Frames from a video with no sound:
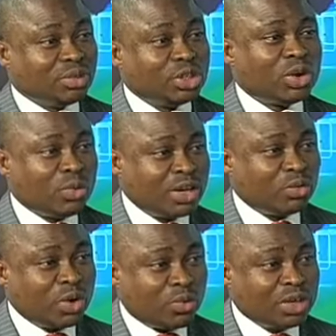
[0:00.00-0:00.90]

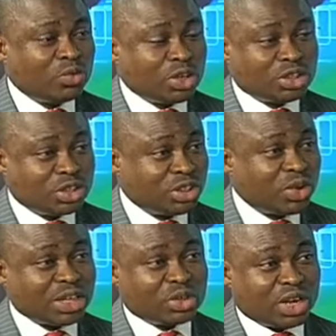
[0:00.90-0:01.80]
Once the
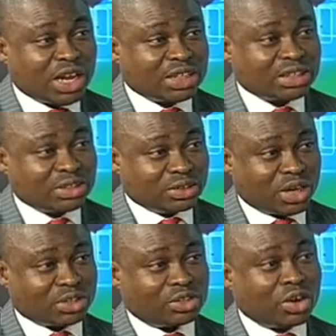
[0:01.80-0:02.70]
US dollars
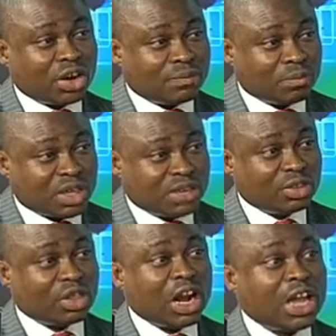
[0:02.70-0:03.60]
are strong, if the
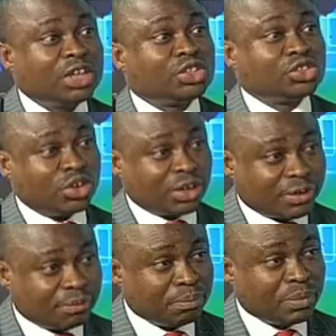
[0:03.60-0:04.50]
dollar is strong,
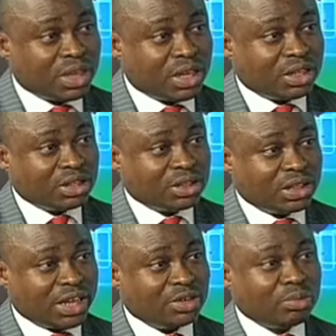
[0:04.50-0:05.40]

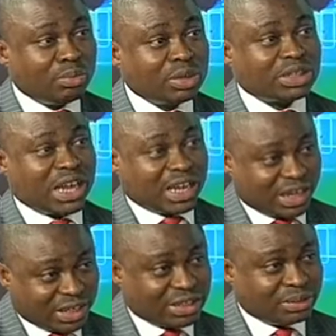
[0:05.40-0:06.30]
then most
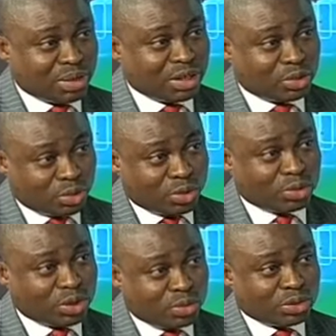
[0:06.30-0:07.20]
likely
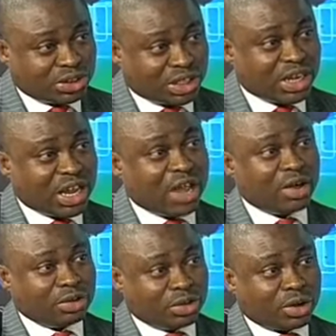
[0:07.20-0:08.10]
you will see
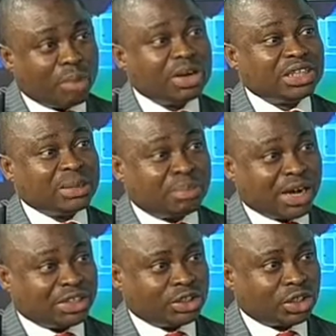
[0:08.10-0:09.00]
commodity
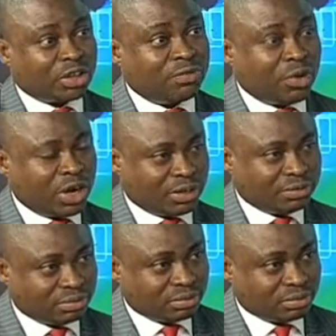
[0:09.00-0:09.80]
prices sort of falling.